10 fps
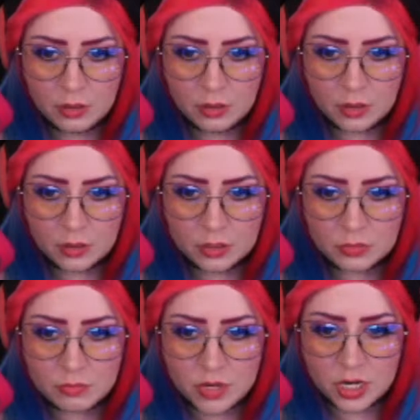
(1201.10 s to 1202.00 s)
Just
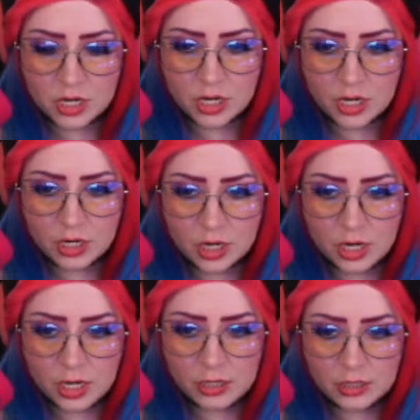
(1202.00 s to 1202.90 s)
make that
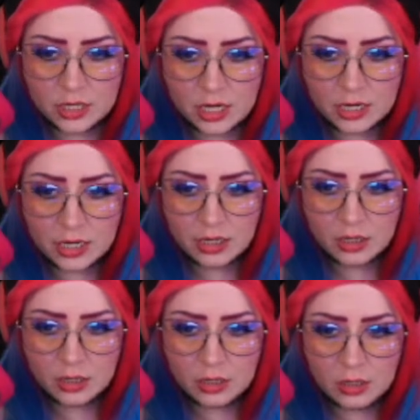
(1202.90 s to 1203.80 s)
kind of tiny.
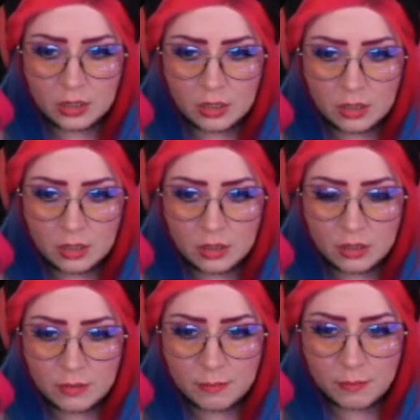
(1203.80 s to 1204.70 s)

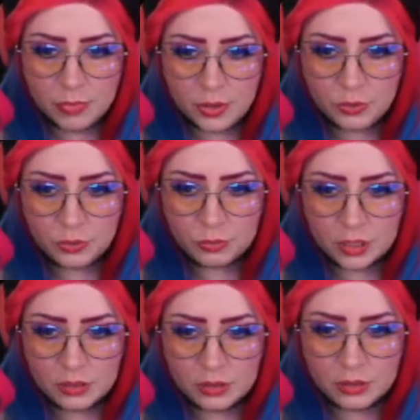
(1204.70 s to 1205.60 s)
Boom.
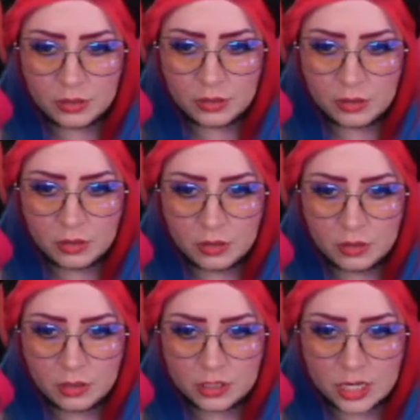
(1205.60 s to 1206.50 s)
A
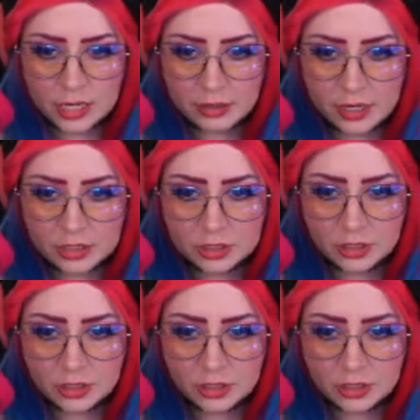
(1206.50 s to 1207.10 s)
little tinier, actually.